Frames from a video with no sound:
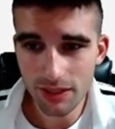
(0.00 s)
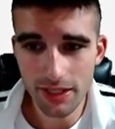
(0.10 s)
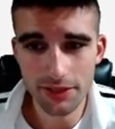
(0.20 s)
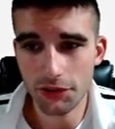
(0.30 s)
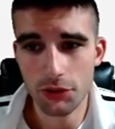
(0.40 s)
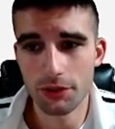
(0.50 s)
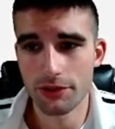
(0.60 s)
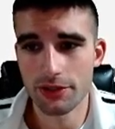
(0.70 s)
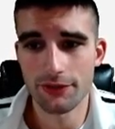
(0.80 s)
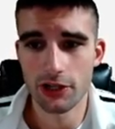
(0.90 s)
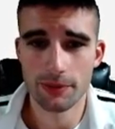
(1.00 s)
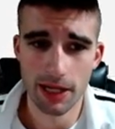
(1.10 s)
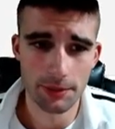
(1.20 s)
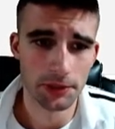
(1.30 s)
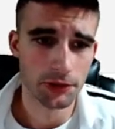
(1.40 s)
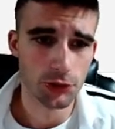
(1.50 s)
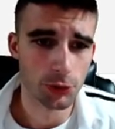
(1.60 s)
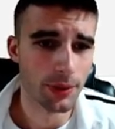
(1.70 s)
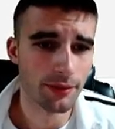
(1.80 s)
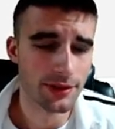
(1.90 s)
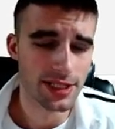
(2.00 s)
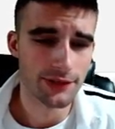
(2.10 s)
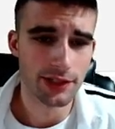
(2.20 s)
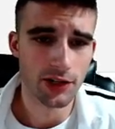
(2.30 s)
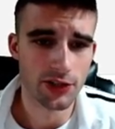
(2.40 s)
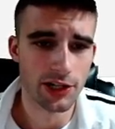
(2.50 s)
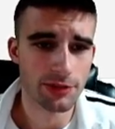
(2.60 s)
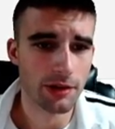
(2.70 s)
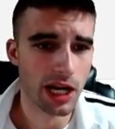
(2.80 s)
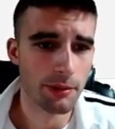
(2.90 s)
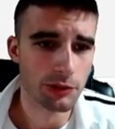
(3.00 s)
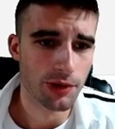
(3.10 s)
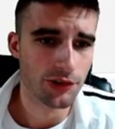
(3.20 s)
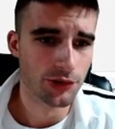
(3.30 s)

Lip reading: And nearly 200 receiving yards per game, and nearly 2 receiving touchdowns per game as well.